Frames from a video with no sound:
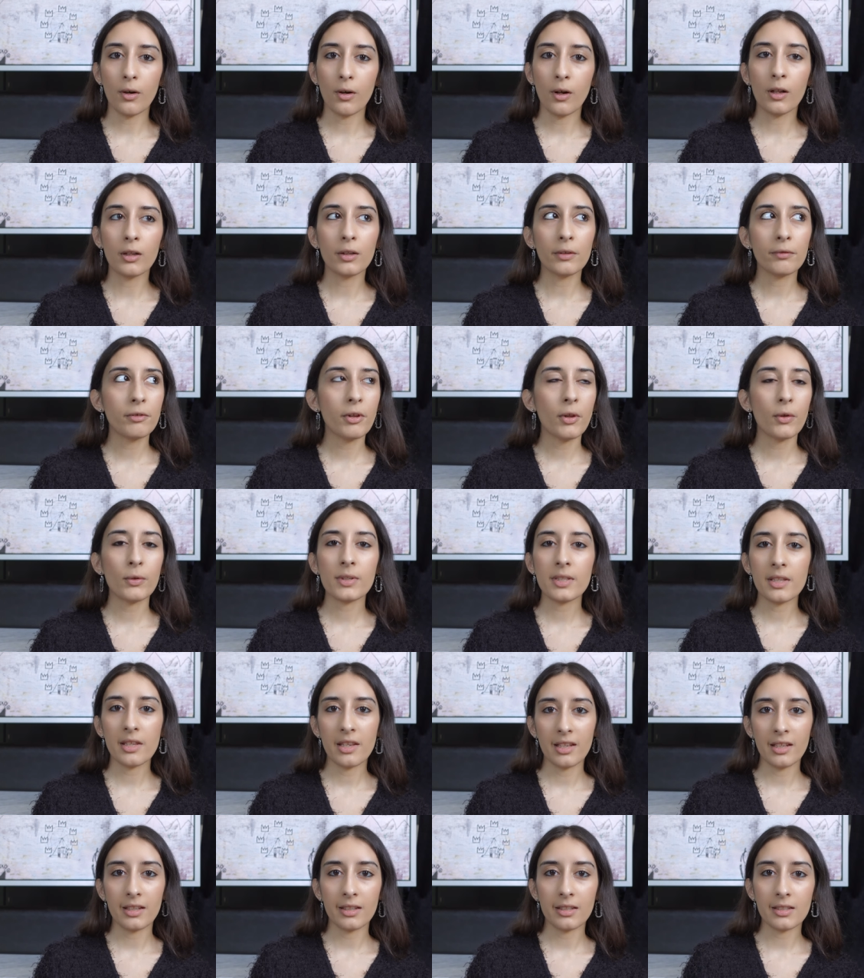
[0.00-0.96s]
all of those
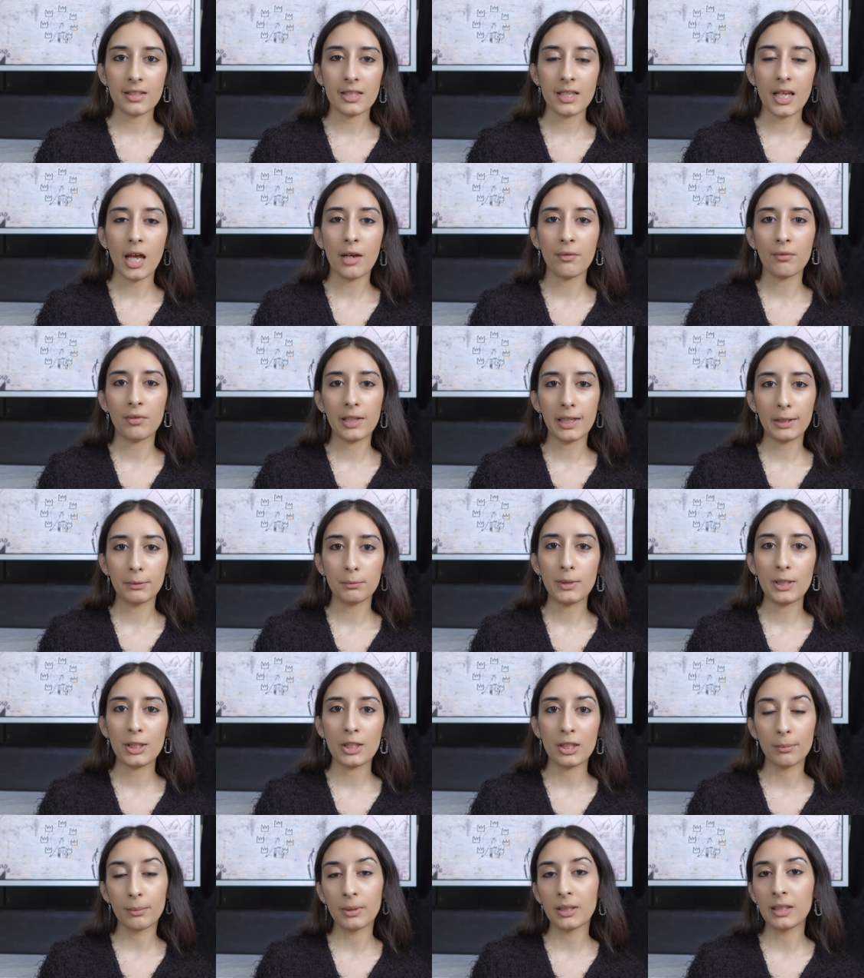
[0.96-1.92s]
things have led
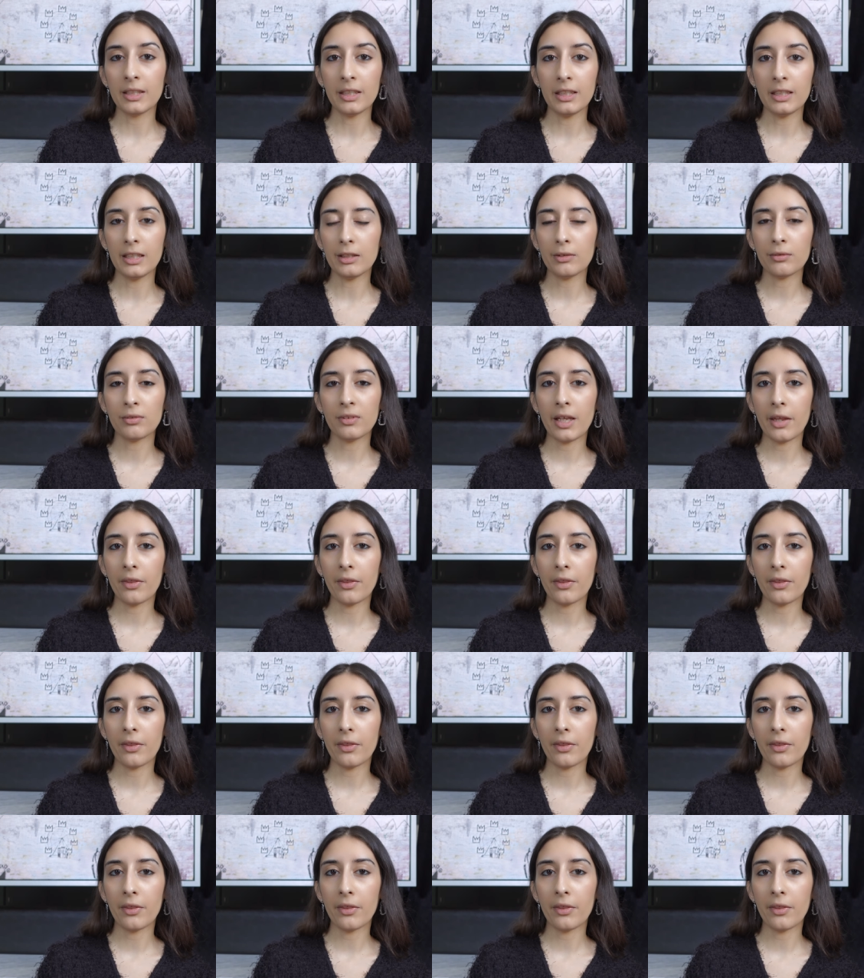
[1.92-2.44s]
me to believe